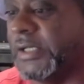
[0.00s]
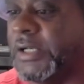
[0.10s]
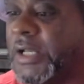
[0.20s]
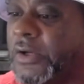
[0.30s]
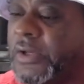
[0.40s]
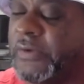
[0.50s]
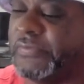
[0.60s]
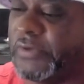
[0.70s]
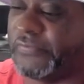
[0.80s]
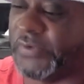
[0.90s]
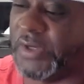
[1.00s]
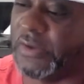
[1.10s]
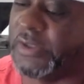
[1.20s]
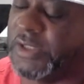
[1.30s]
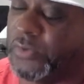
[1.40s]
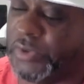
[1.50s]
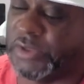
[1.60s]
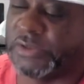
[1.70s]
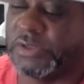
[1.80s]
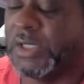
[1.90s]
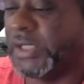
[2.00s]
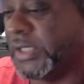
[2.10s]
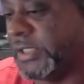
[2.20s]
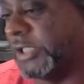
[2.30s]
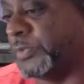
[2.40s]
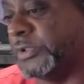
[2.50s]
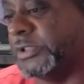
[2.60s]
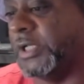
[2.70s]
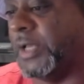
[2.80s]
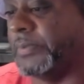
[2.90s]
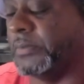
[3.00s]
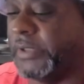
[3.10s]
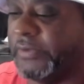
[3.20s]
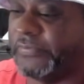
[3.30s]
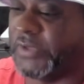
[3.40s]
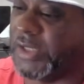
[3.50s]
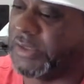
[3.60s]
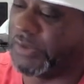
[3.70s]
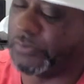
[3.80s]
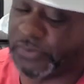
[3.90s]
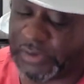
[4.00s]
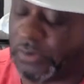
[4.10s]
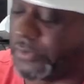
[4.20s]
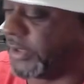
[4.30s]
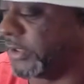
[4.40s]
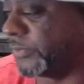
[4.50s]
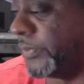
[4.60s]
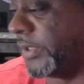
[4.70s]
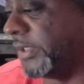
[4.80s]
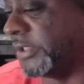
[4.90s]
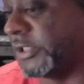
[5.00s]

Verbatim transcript: Now, if they're fair and he wins, that's what should happen. But if not, then you know it is what it is.